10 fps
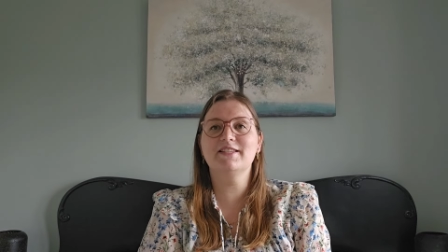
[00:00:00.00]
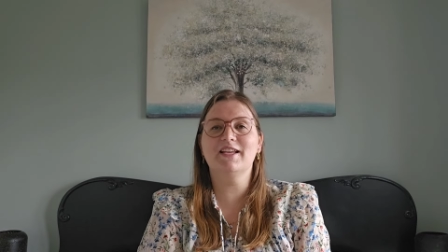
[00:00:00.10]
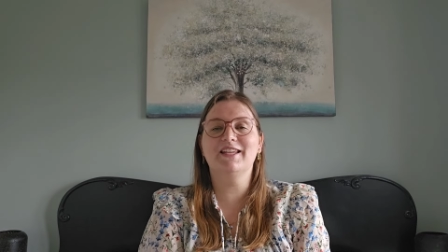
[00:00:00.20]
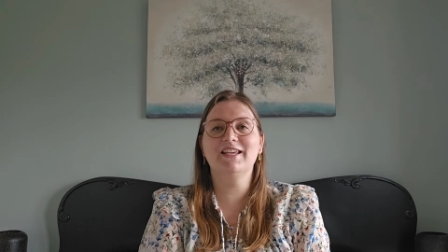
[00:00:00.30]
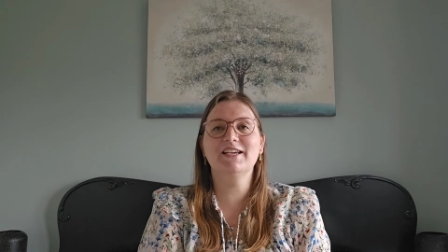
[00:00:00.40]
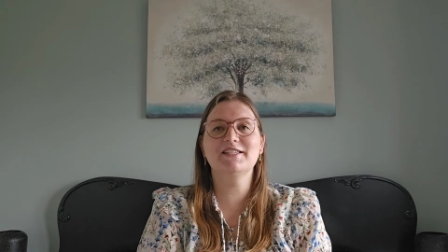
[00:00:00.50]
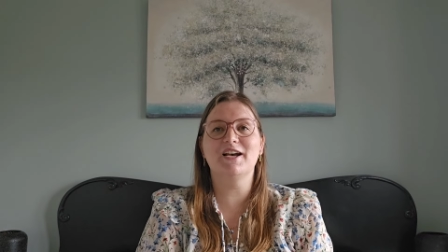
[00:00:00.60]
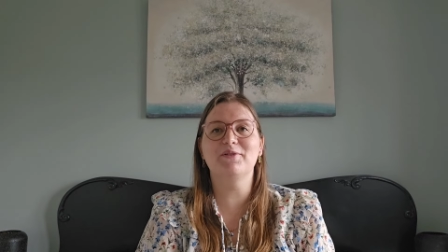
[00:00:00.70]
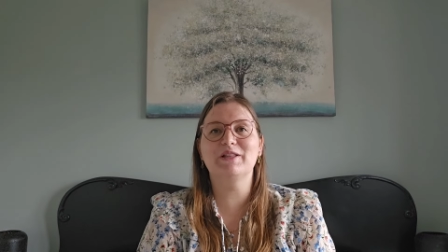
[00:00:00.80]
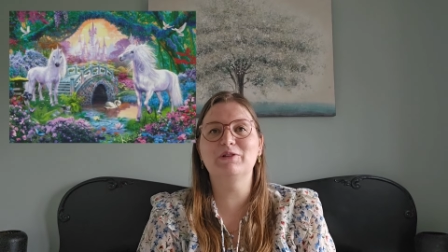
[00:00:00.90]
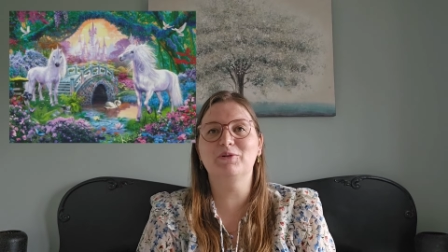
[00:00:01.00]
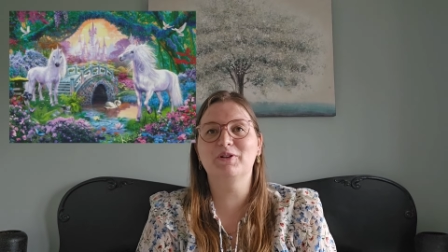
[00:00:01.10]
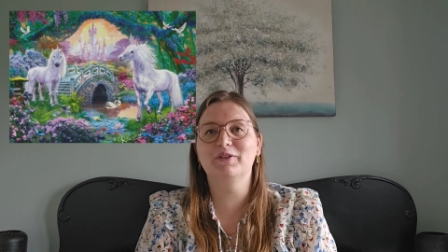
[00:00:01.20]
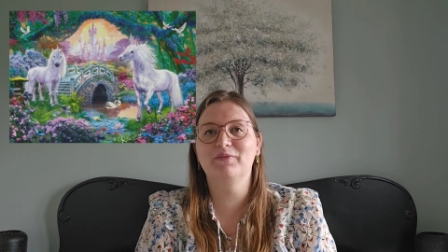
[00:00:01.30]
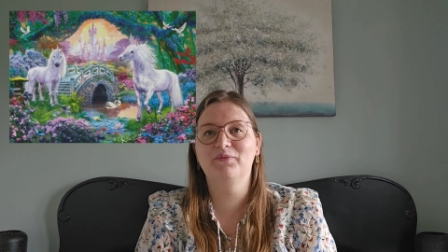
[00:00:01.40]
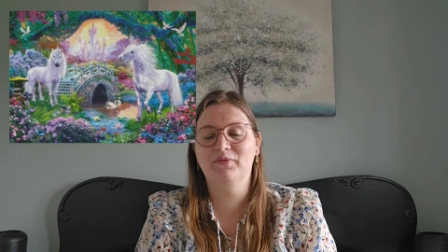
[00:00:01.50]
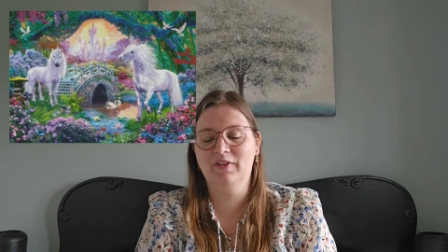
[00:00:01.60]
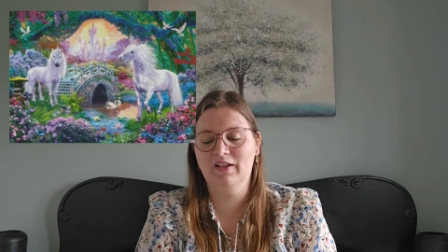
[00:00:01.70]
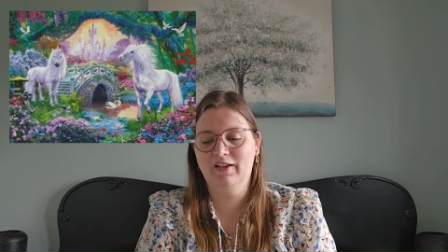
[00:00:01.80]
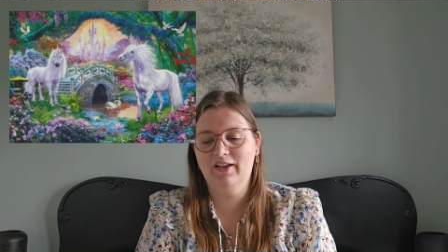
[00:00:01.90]
And here is how it looks.
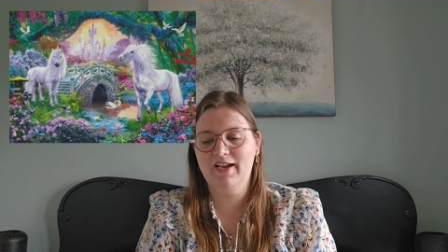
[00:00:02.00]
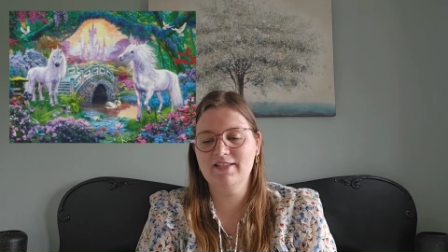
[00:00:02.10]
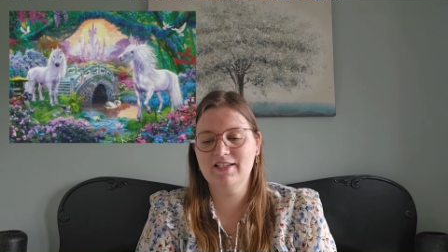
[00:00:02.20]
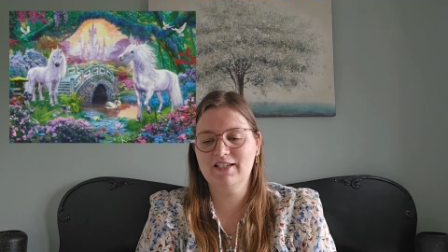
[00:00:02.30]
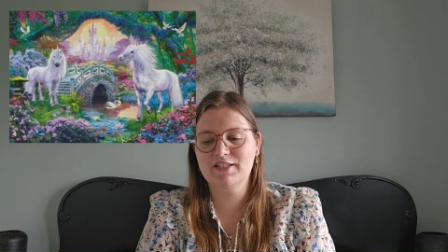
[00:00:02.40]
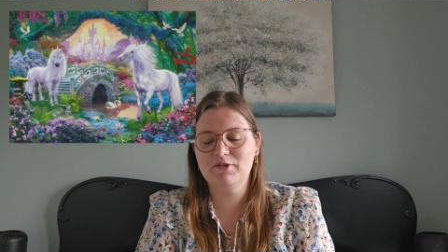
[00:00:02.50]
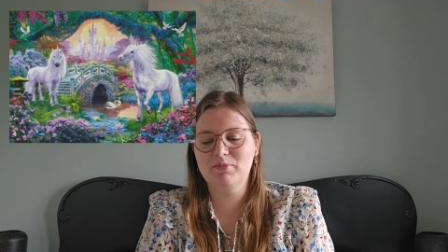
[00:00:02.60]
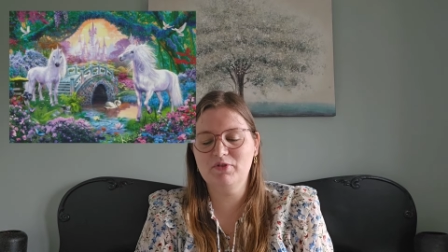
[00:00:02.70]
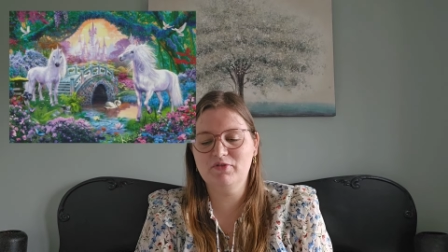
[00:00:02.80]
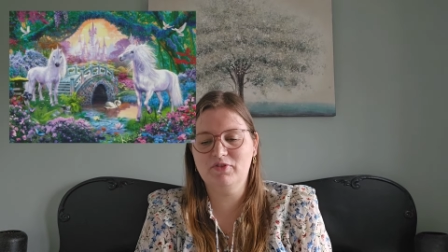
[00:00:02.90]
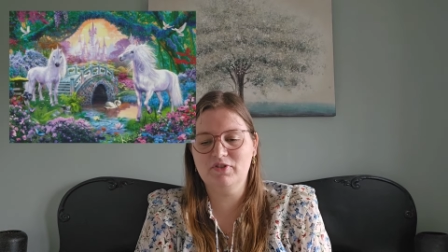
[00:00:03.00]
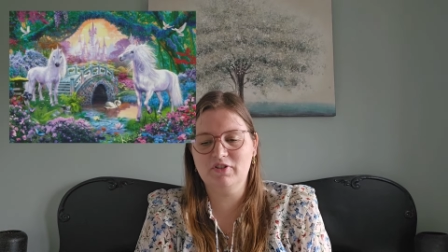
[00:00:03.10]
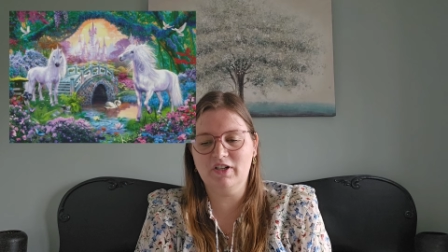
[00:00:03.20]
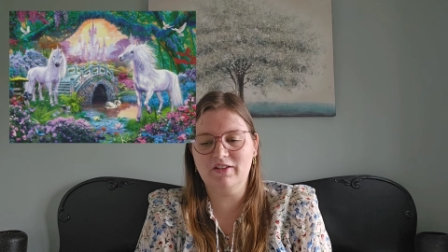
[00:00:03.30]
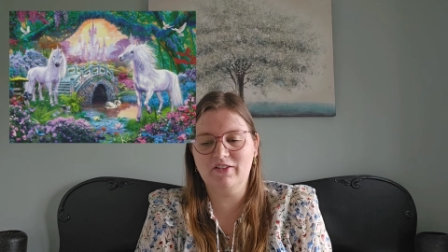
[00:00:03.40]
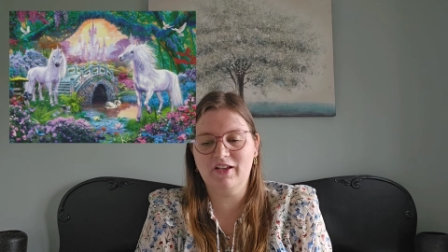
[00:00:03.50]
I think it's a beautiful chart.